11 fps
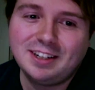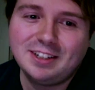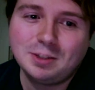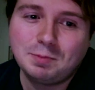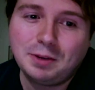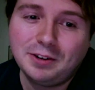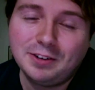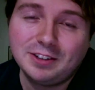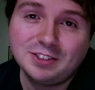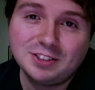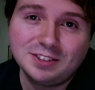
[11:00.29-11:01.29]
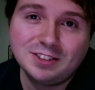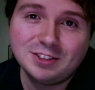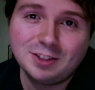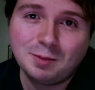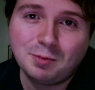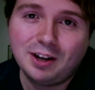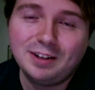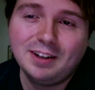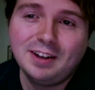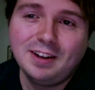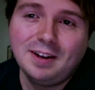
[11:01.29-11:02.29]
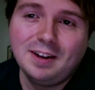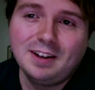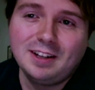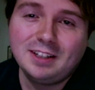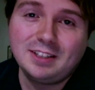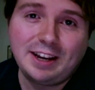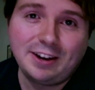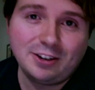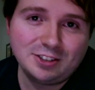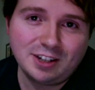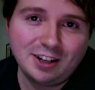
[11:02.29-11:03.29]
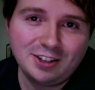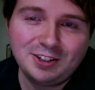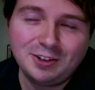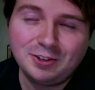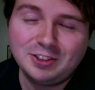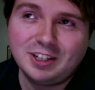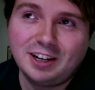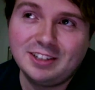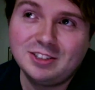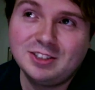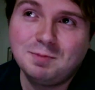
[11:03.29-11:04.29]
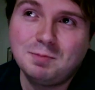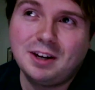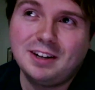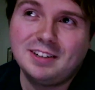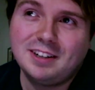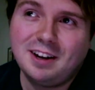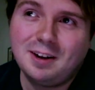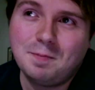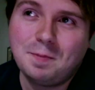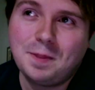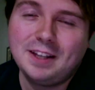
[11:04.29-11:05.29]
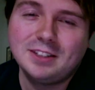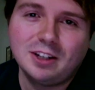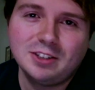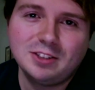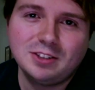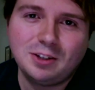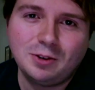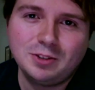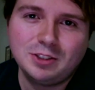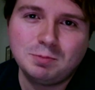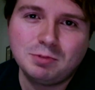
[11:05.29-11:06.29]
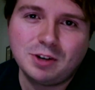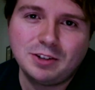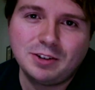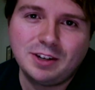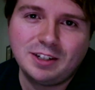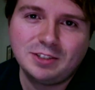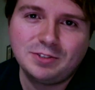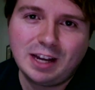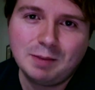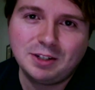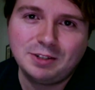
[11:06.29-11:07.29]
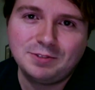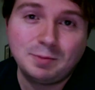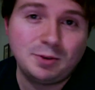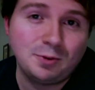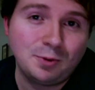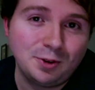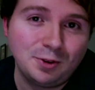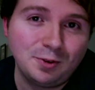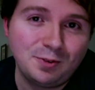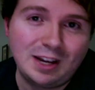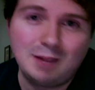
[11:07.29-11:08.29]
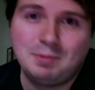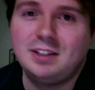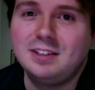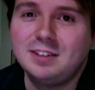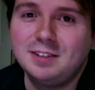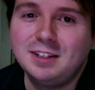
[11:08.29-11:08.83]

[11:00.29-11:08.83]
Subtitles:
and his appearance somewhat, his hairstyle, and his eyes, but he is also the oldest brother in his family, from an oil family.